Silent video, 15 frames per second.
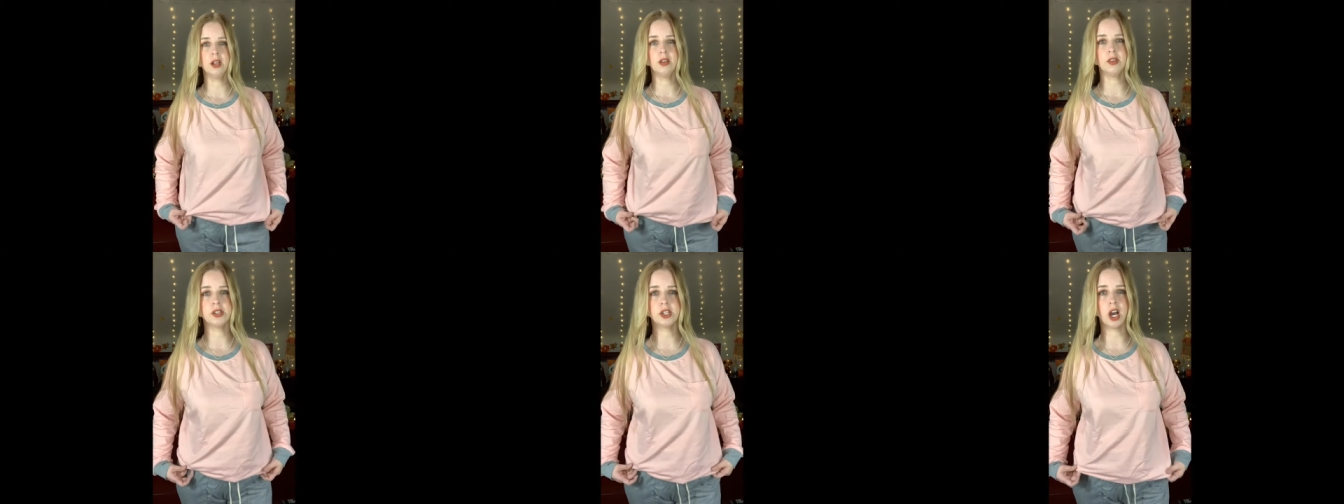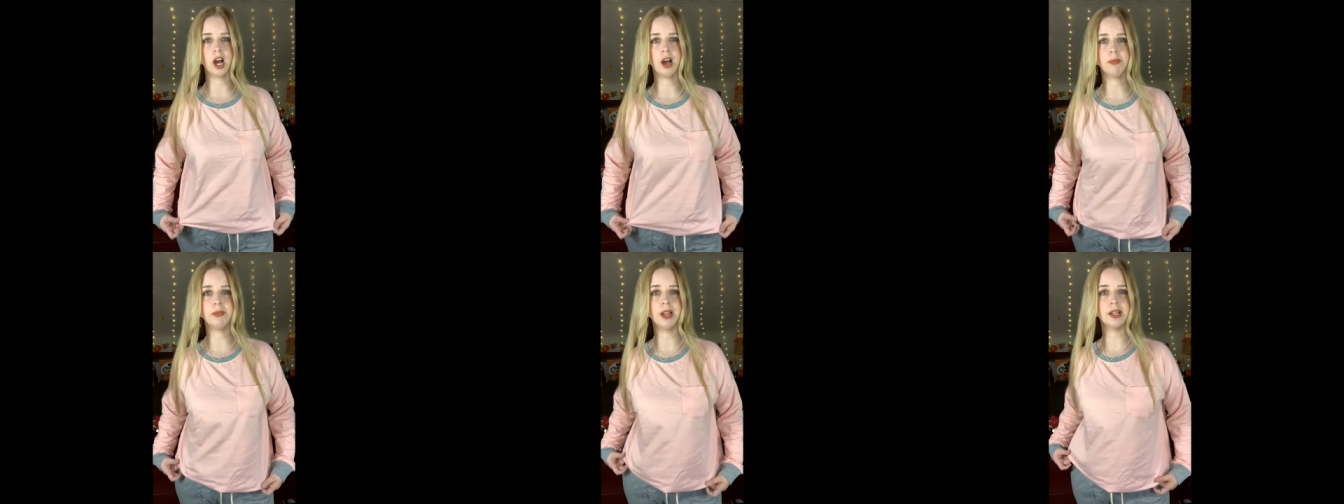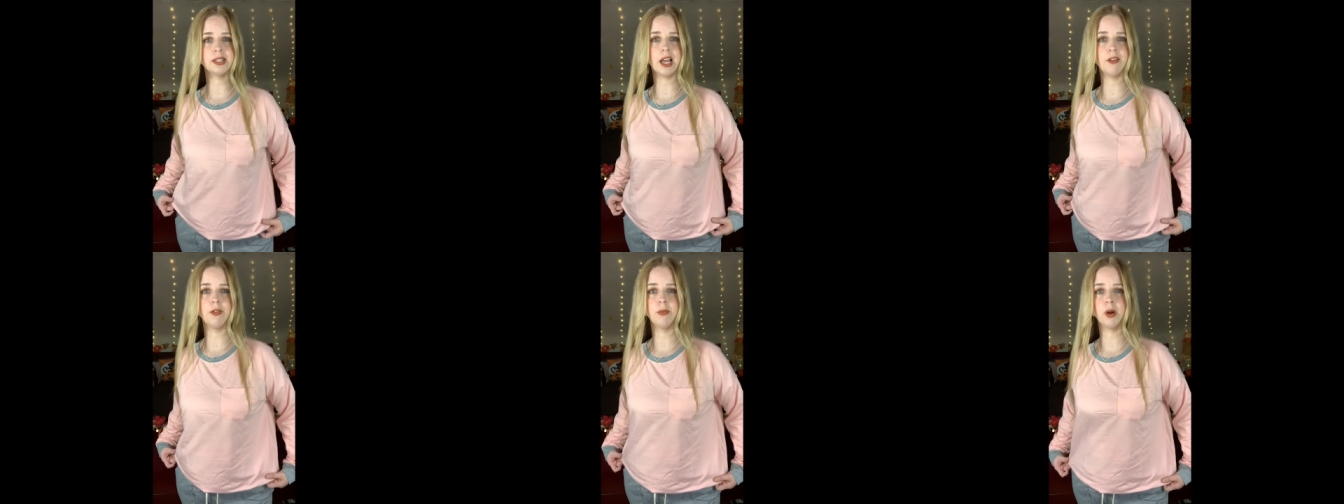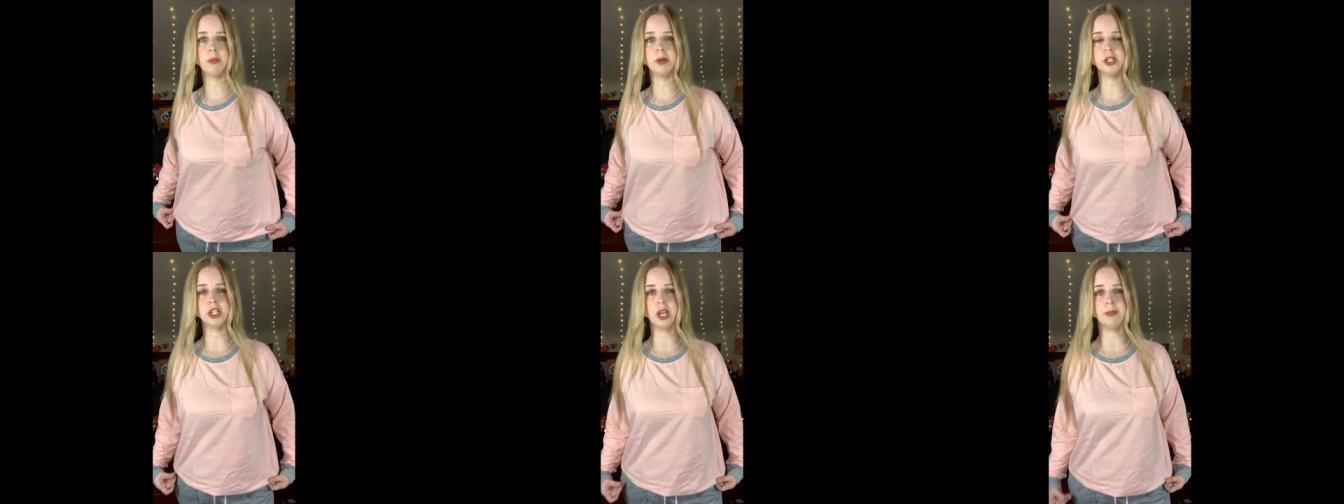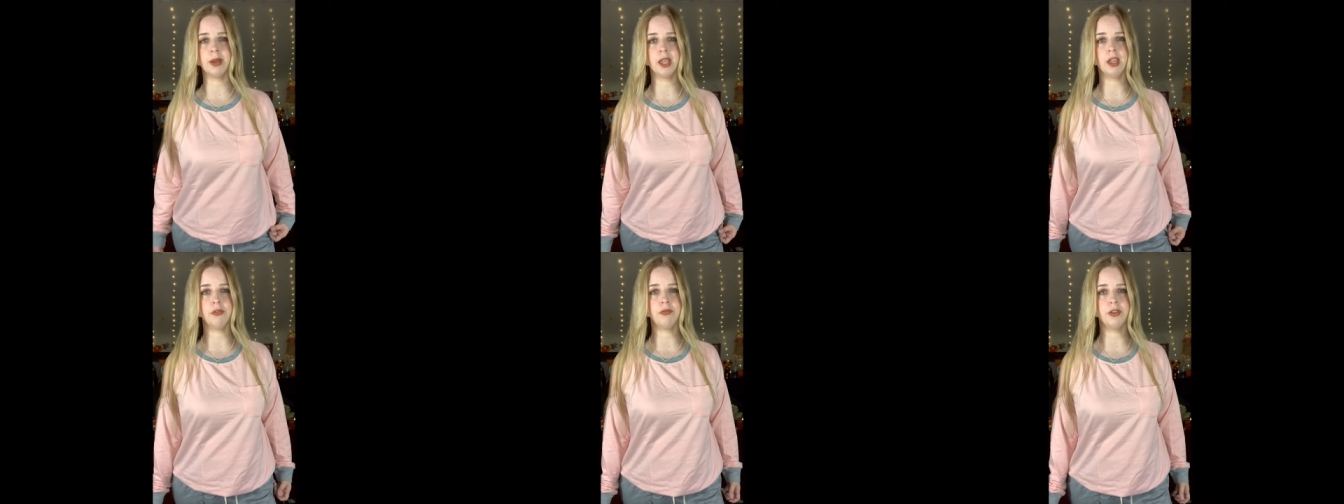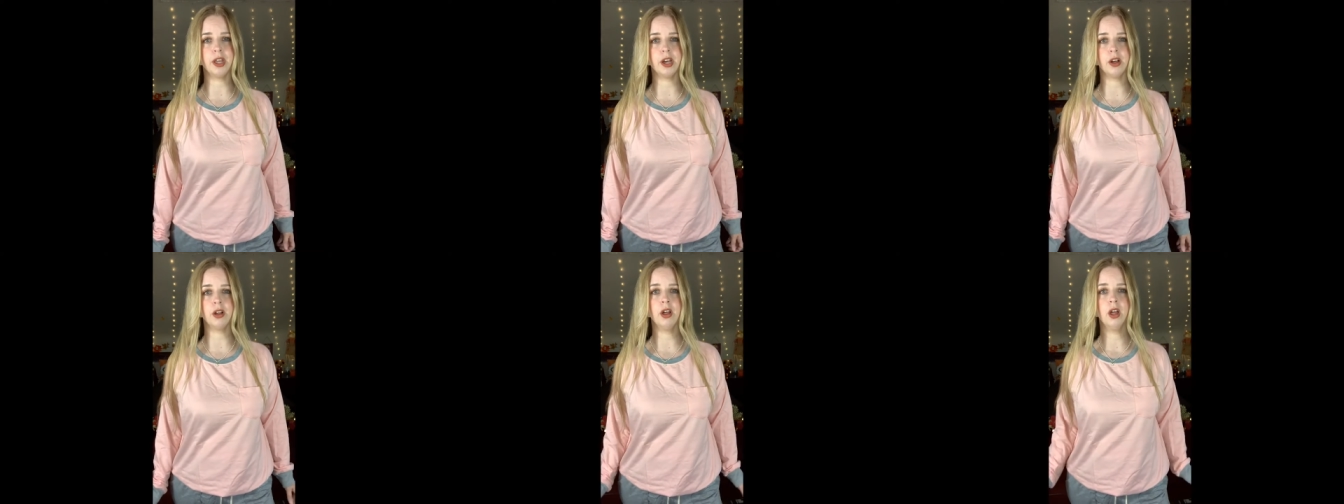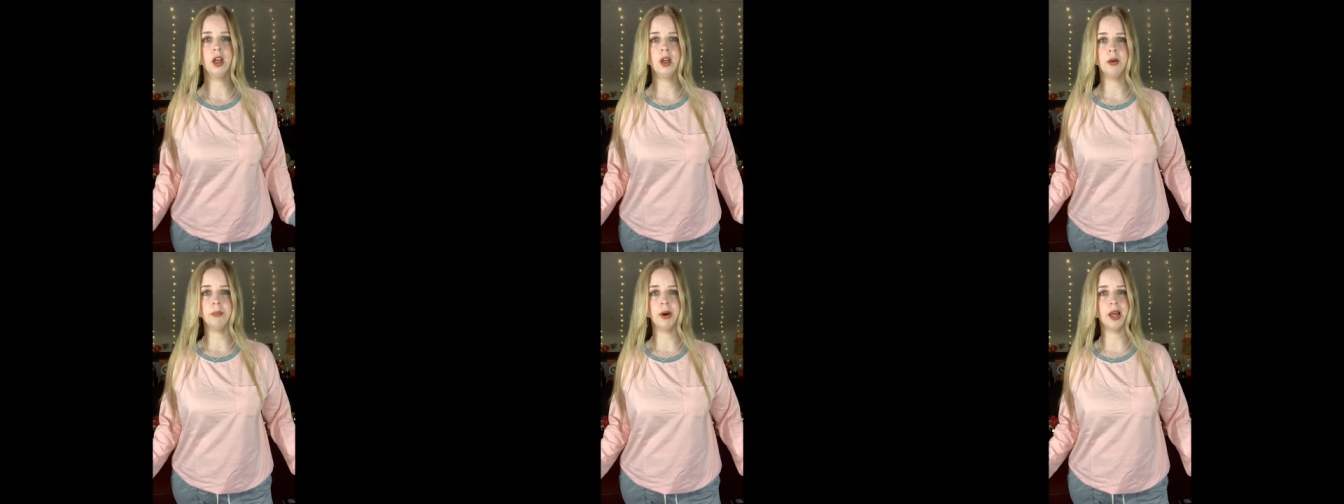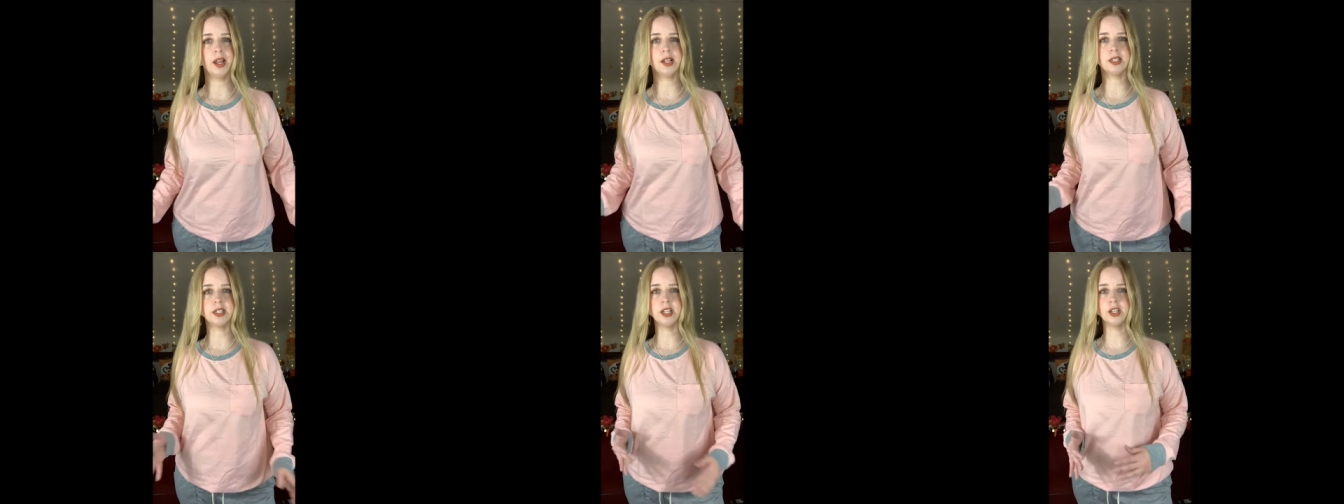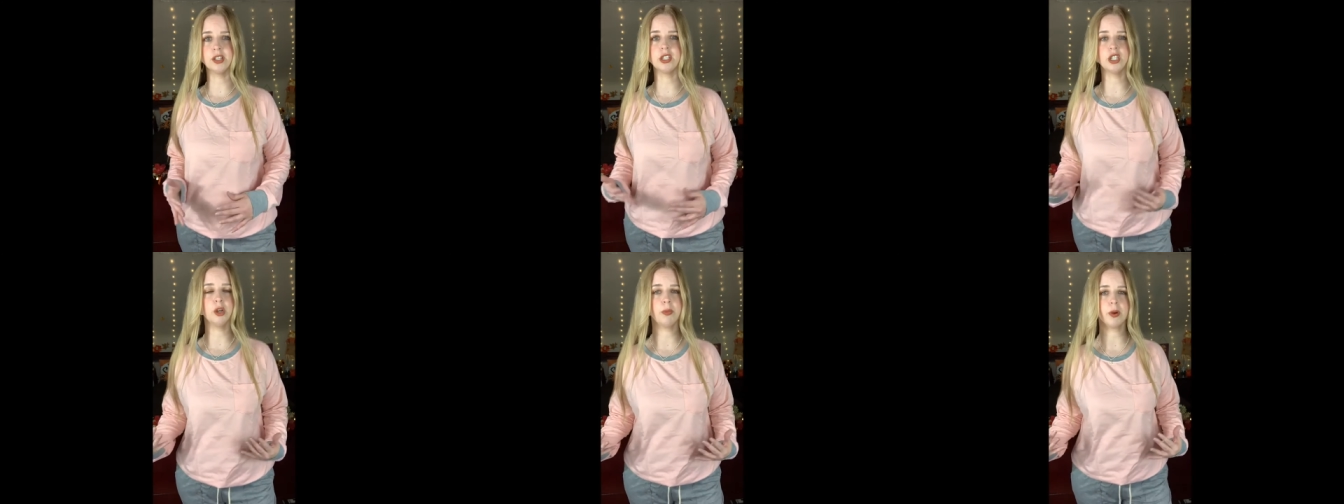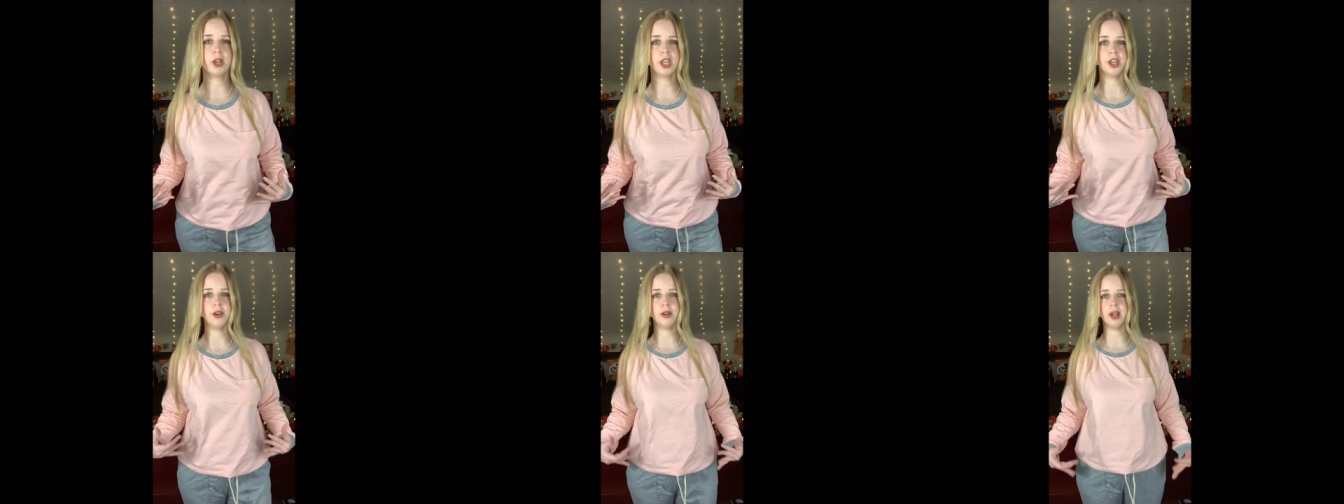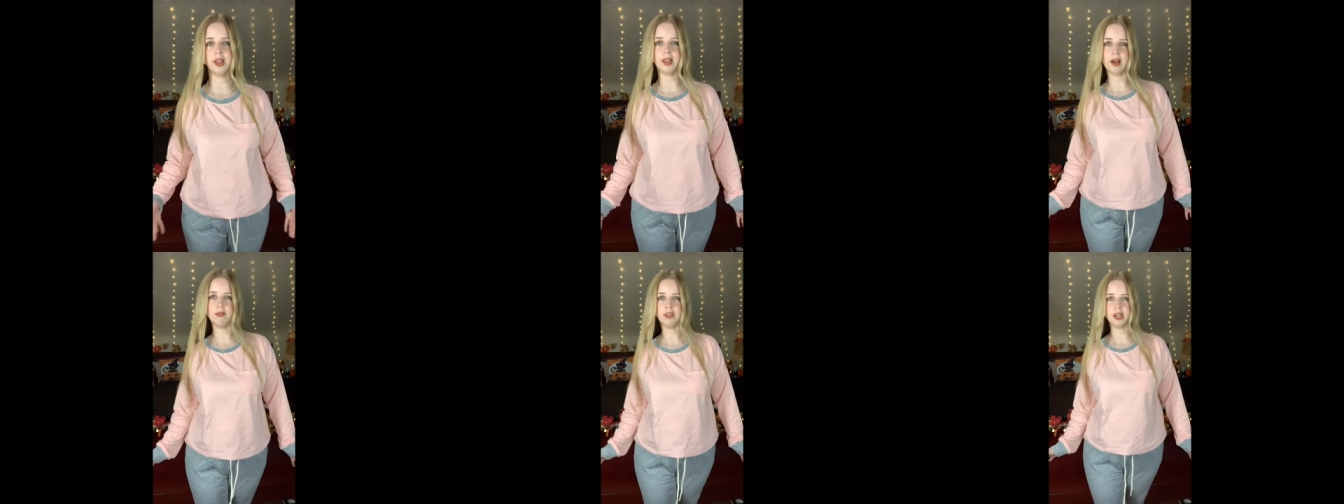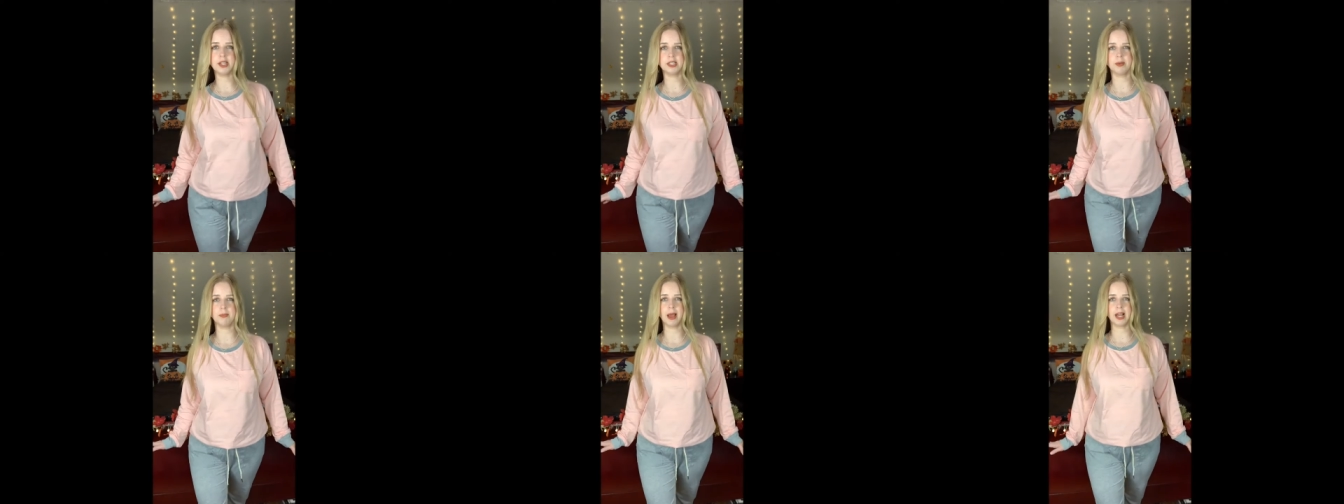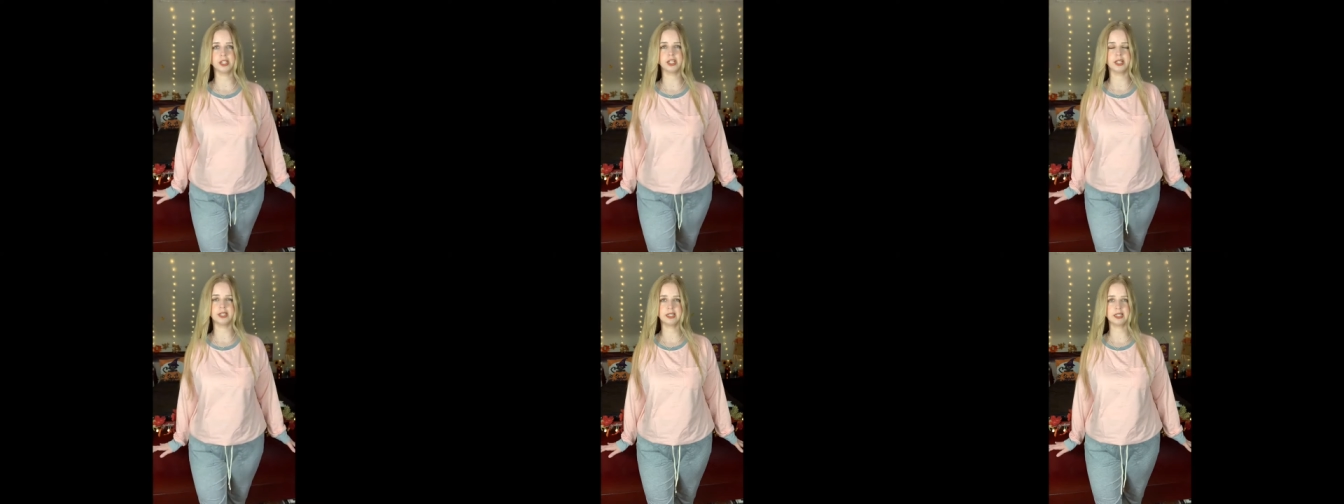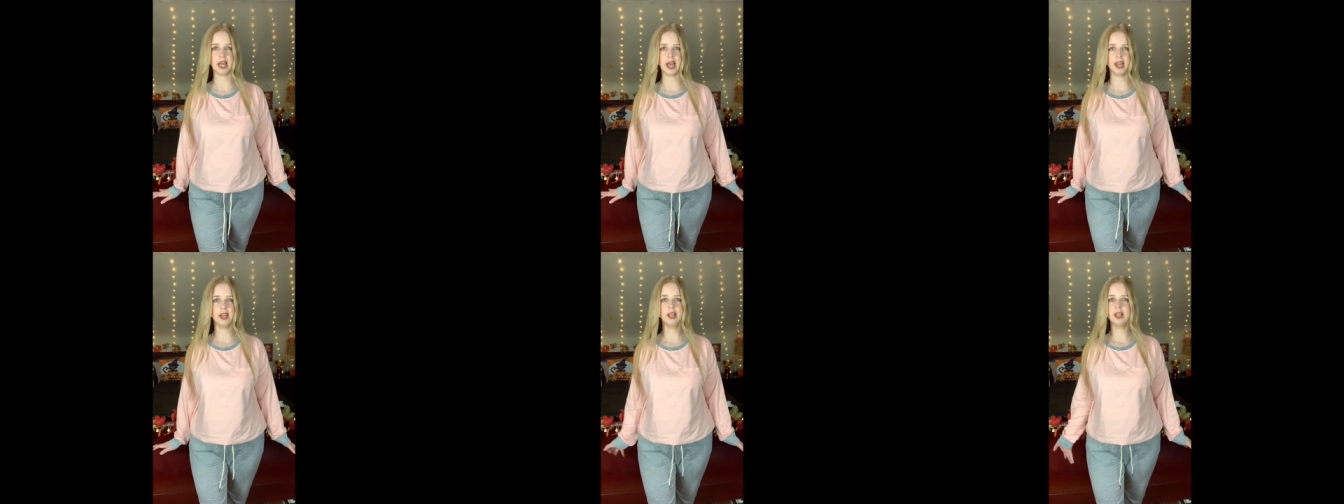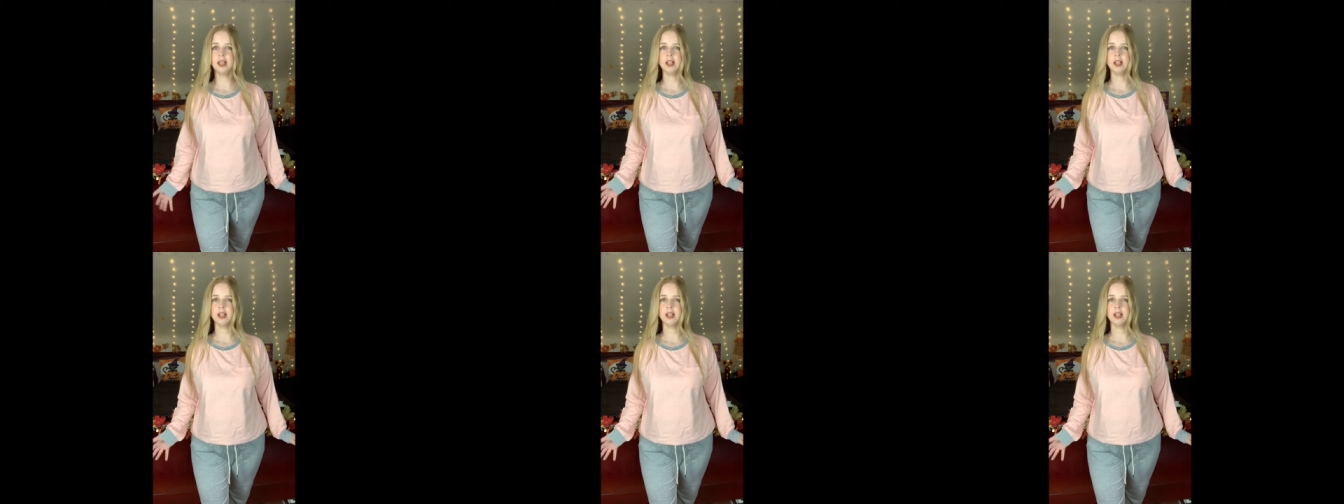The top does have a more pajama-y feel, but it's still super cute. I love that it's a matching set.